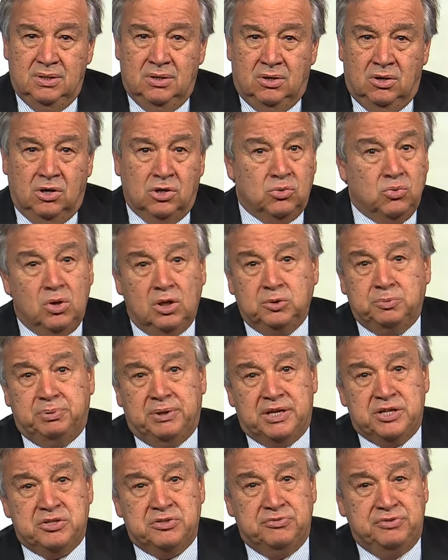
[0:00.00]
On World
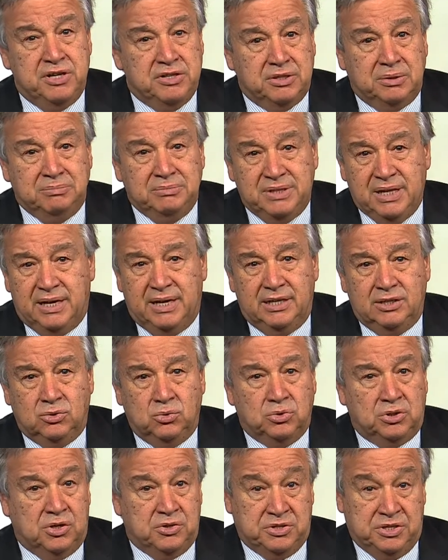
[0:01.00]
Press Freedom Day
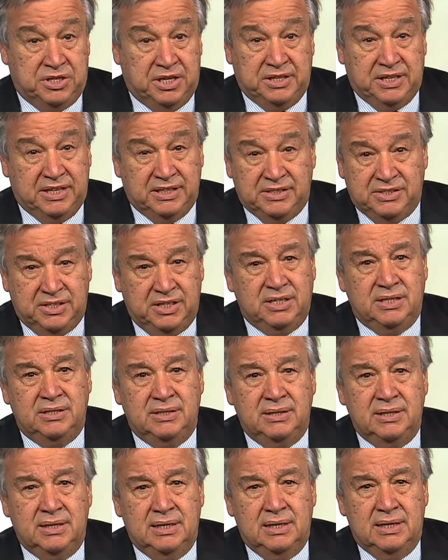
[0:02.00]

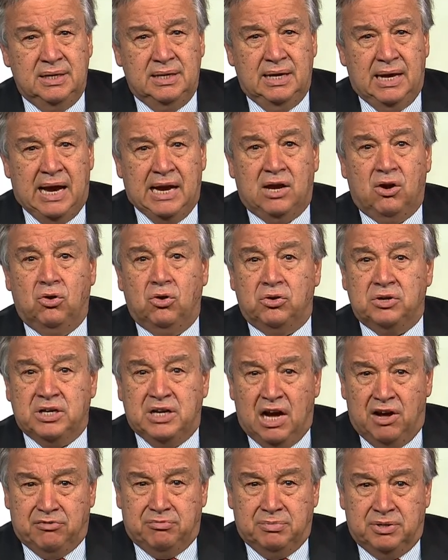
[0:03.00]
2018, I call on
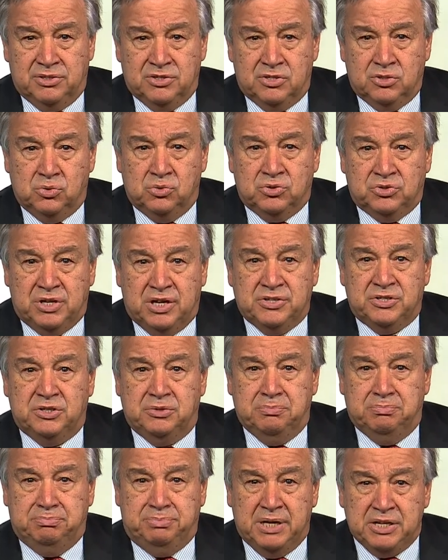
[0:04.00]
governments to
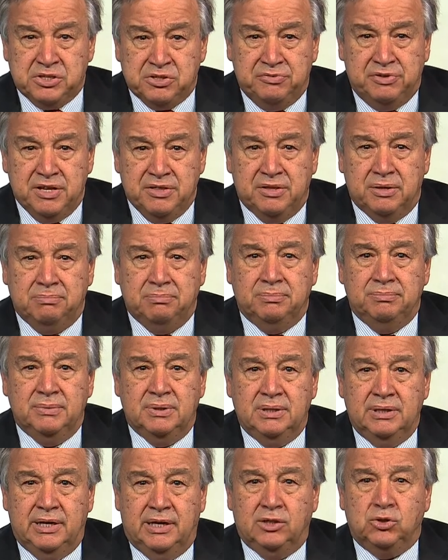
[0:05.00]
strengthen press freedom
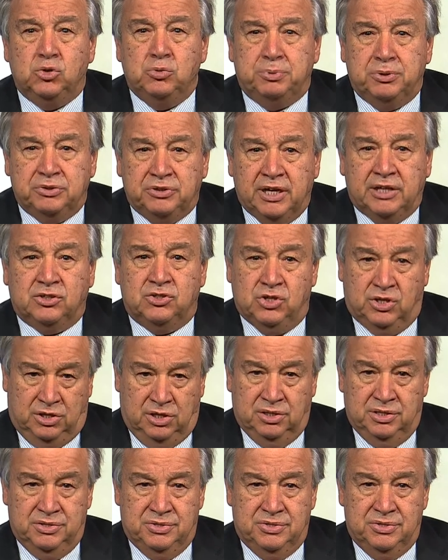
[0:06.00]
and to protect
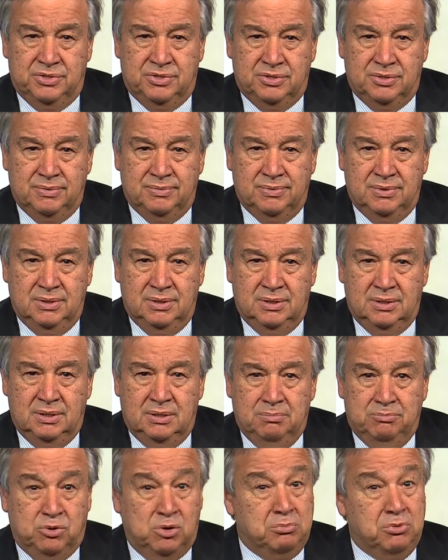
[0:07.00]
journalists.
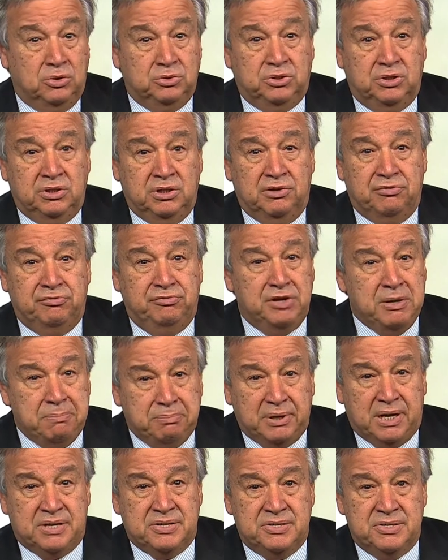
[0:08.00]
Promoting a free
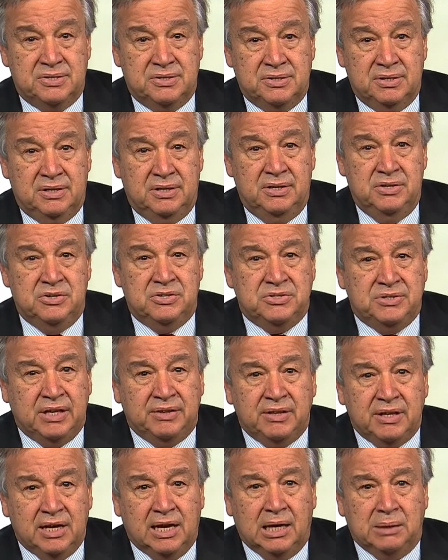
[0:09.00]
press is
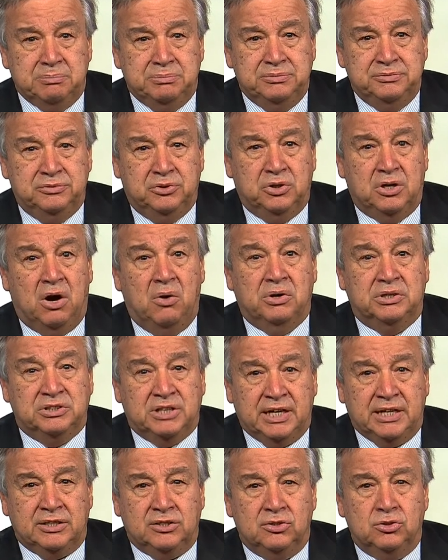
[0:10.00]
standing up for our
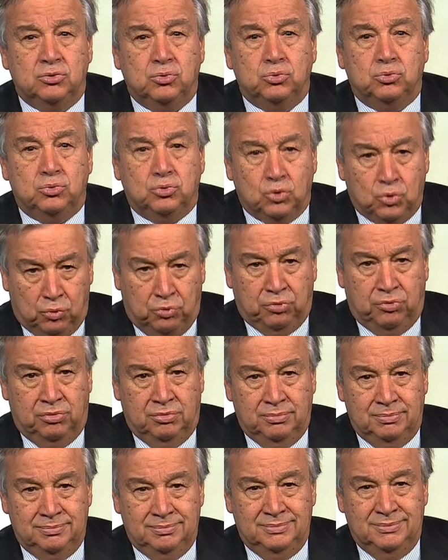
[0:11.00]
right to truth.
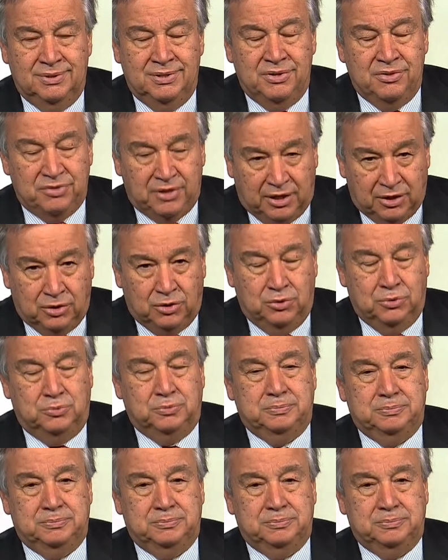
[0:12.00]
Thank you.